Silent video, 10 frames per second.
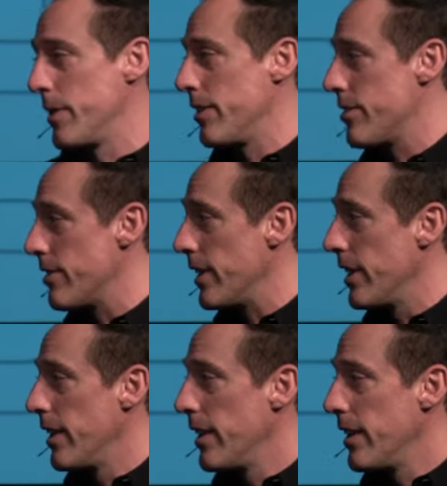ministry,
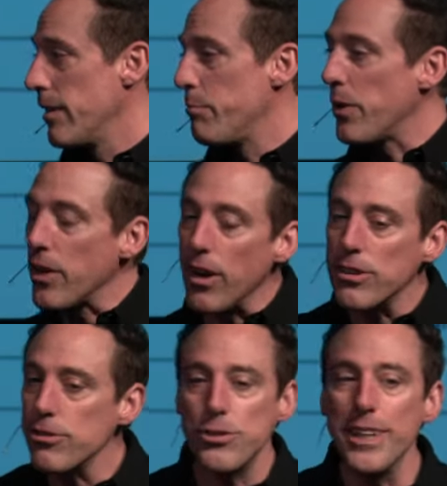
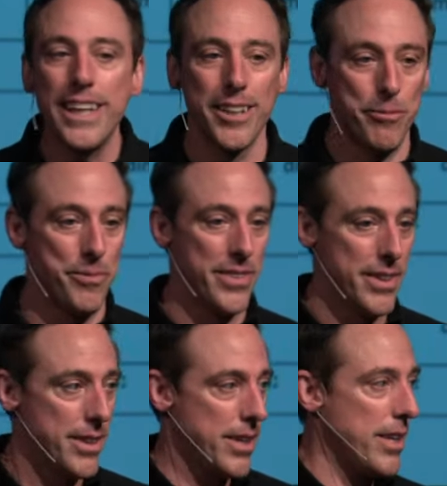belongs to Him.
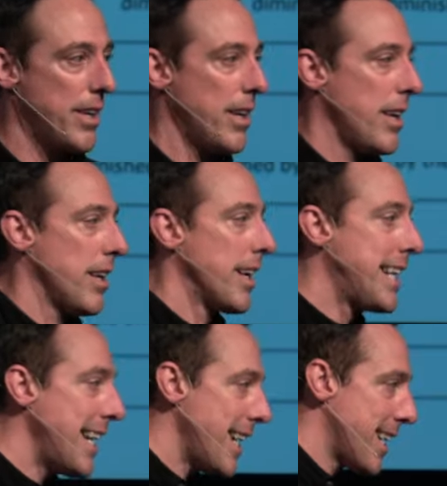
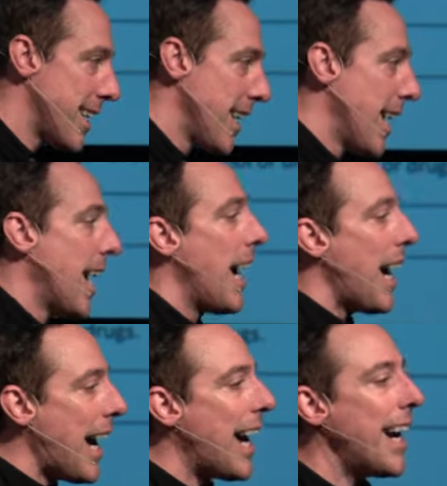Again,
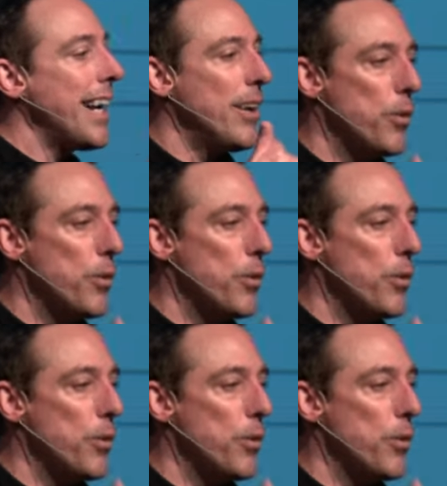I